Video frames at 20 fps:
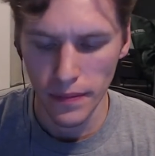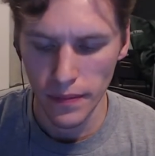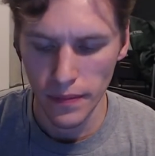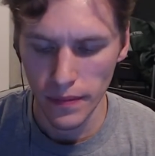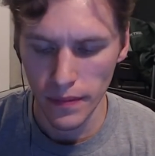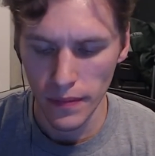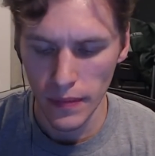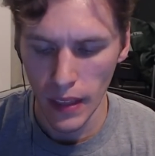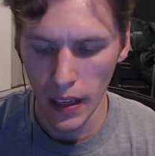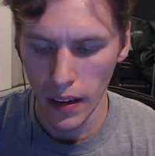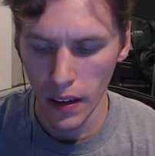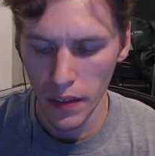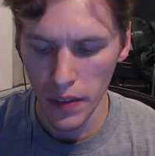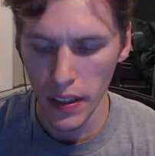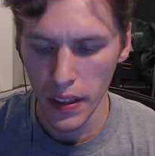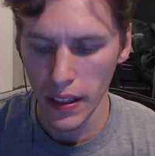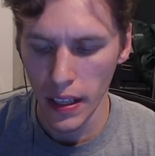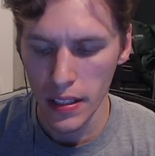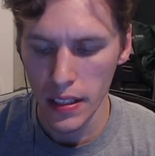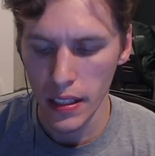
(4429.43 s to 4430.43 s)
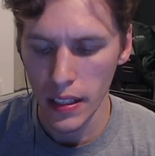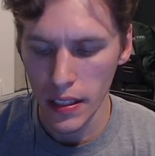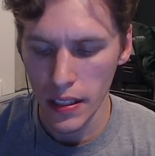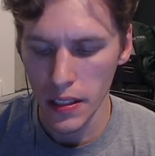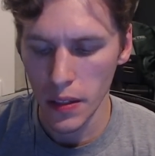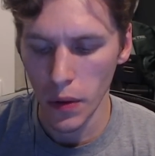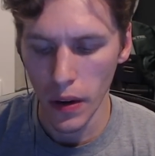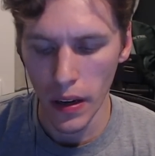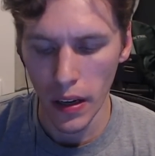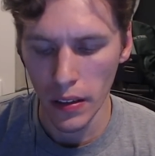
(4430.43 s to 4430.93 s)
I don't know. I feel like that's the easy
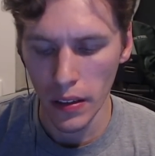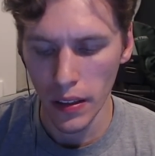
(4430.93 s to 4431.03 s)
way out.